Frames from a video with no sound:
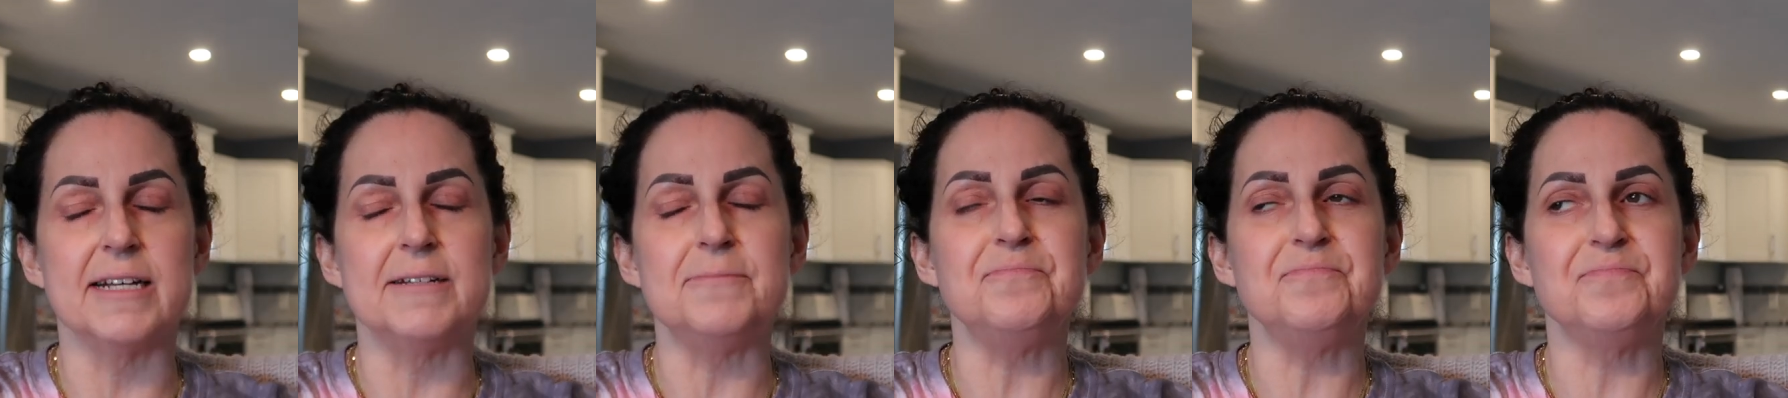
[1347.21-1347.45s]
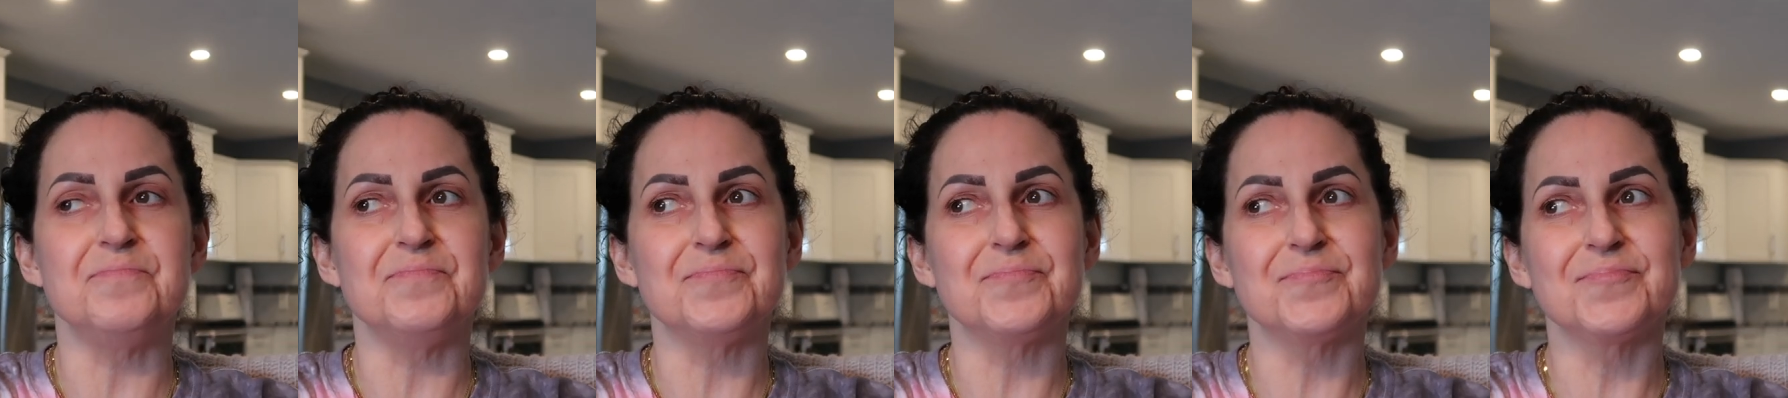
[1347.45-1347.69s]

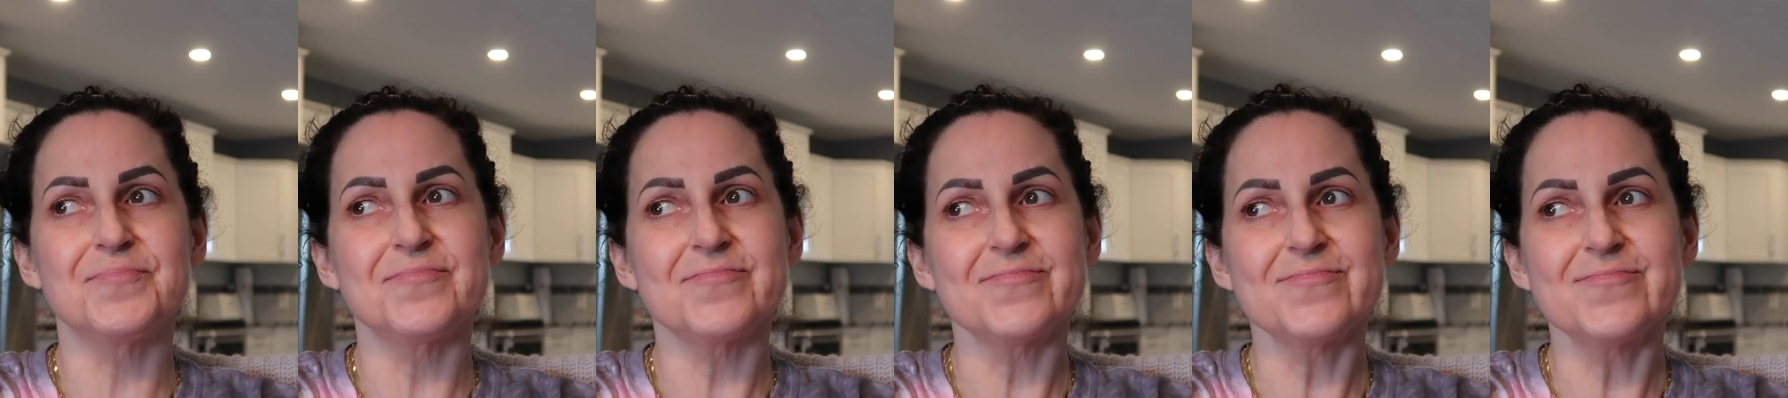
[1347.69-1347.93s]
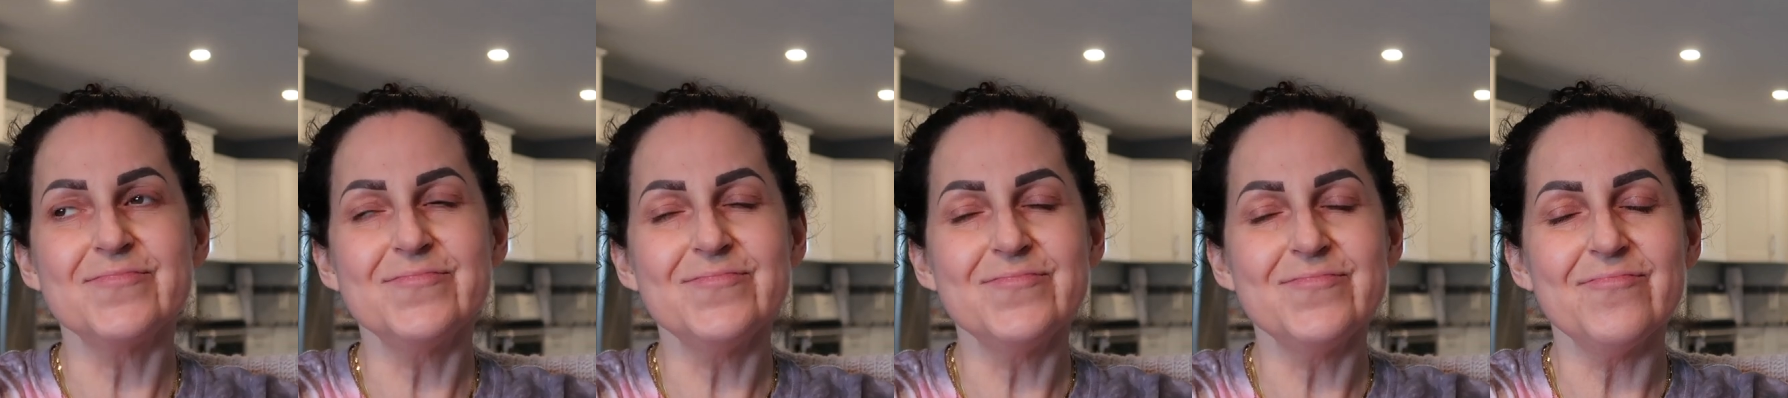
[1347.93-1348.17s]

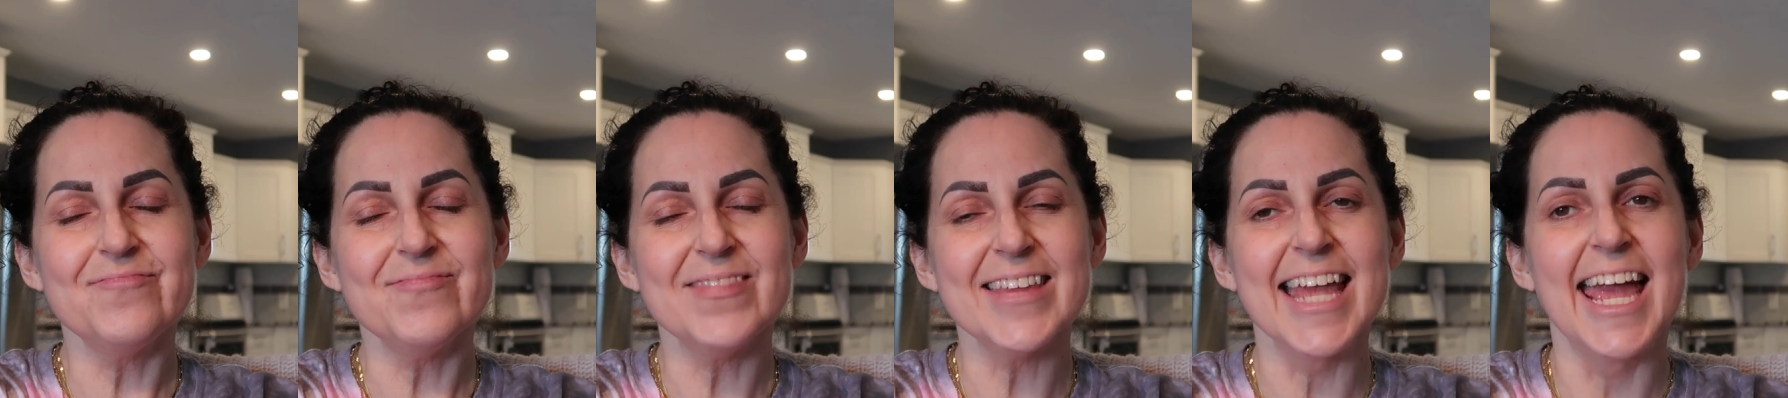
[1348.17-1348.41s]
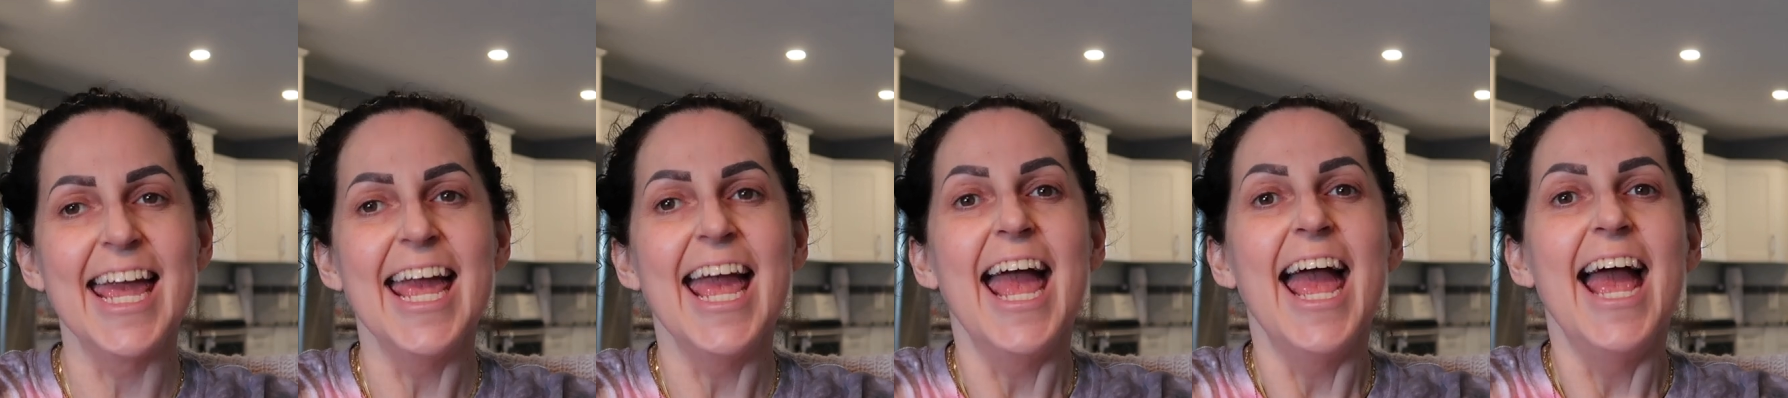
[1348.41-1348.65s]

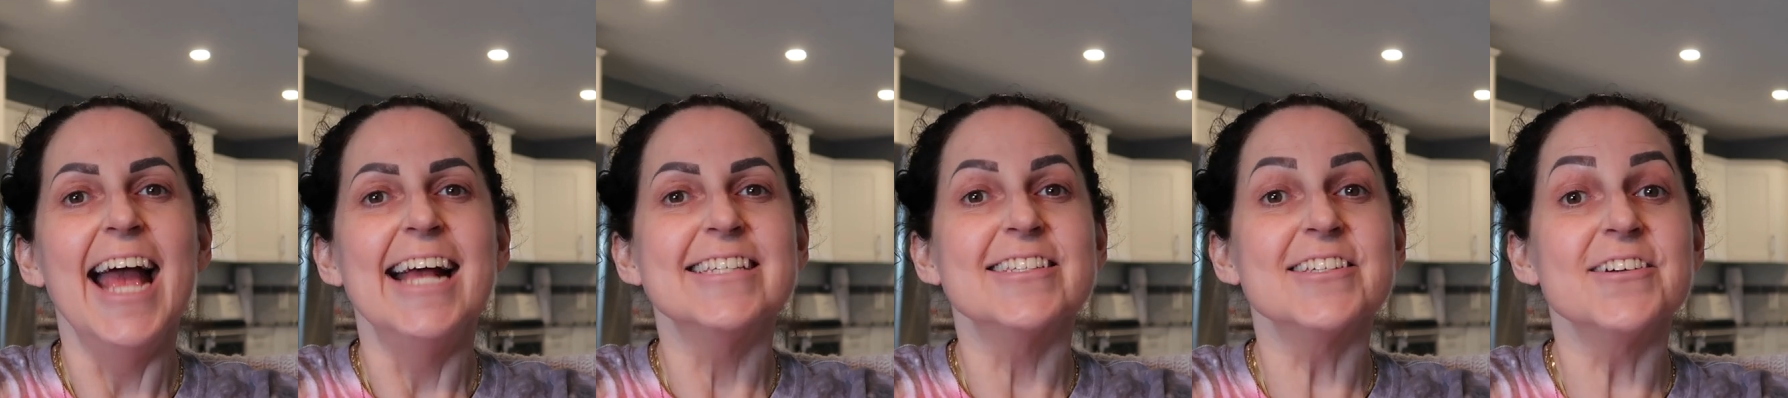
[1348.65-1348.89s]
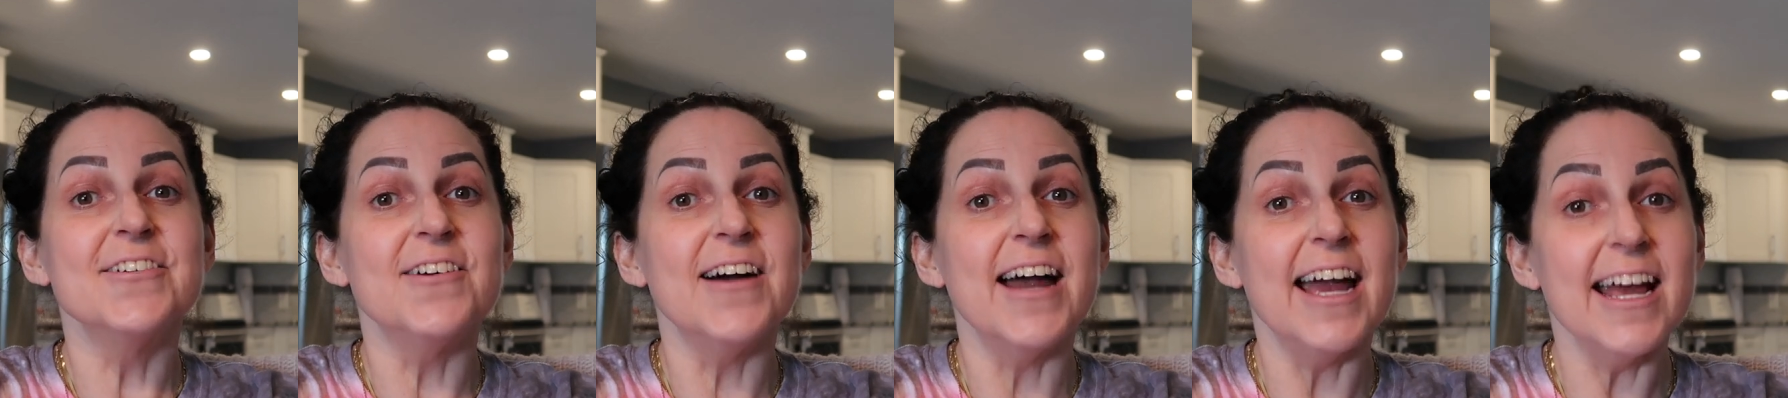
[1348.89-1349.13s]
it.
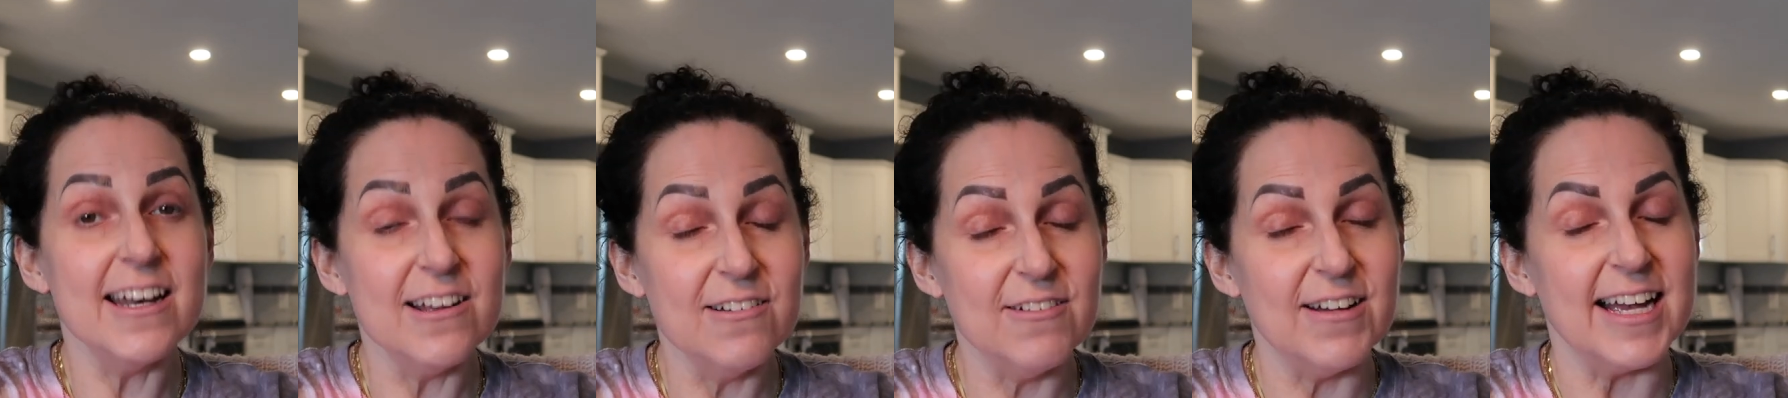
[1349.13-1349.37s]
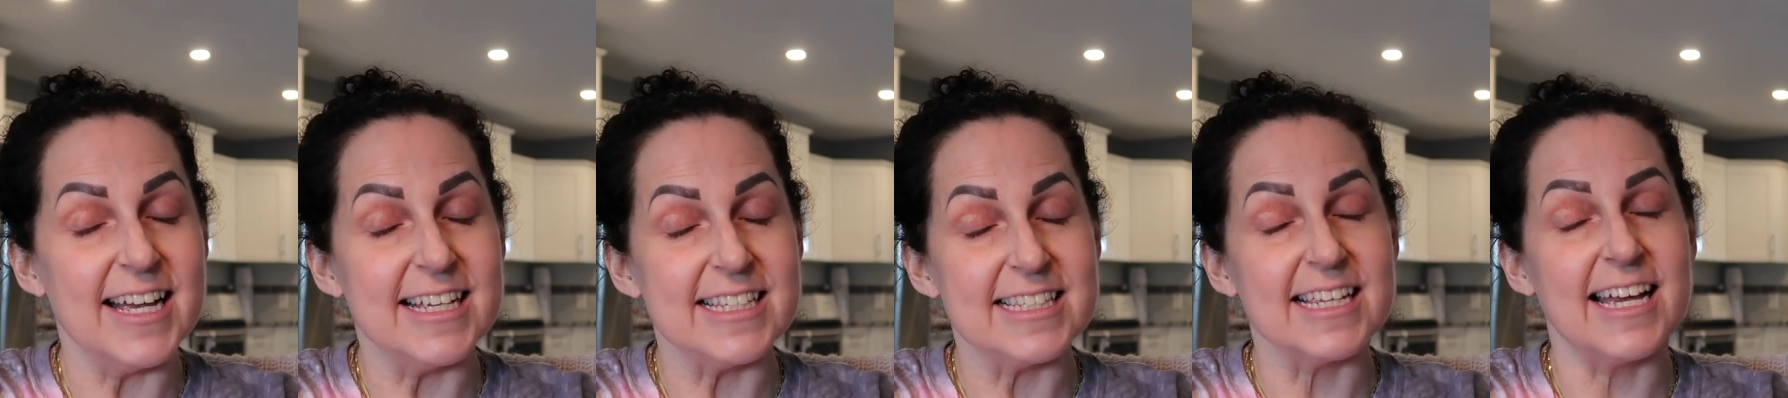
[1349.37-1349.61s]
So
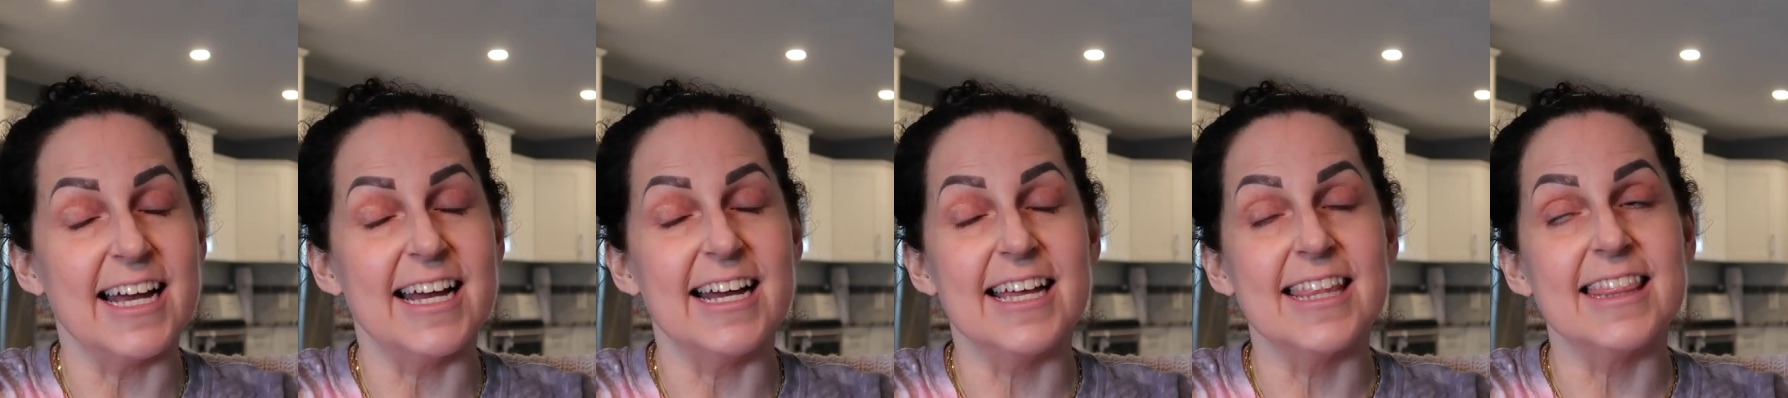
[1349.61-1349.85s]
anyways,